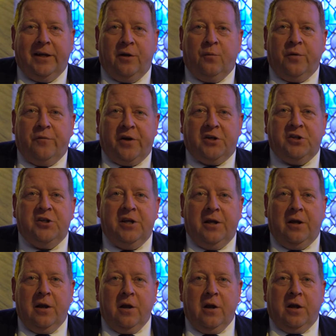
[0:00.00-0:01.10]
it we've actually
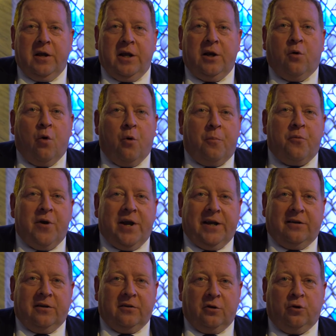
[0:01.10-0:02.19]

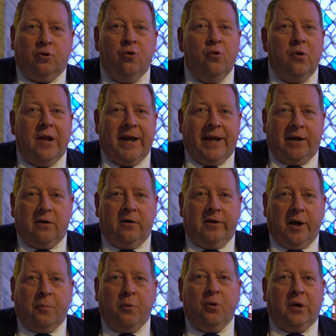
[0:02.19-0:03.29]
incorporated a 2-layer
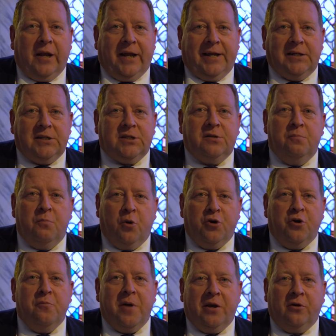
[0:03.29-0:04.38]
double glazed
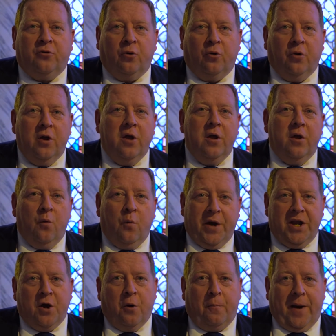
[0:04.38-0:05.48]
monumental
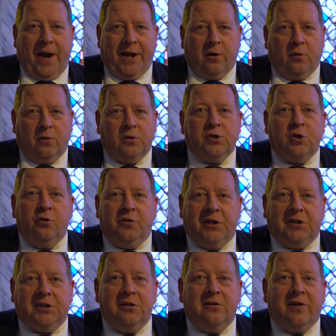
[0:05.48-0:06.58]
window panel. So
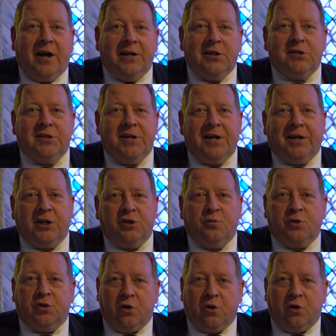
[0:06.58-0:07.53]
this entire staircase, which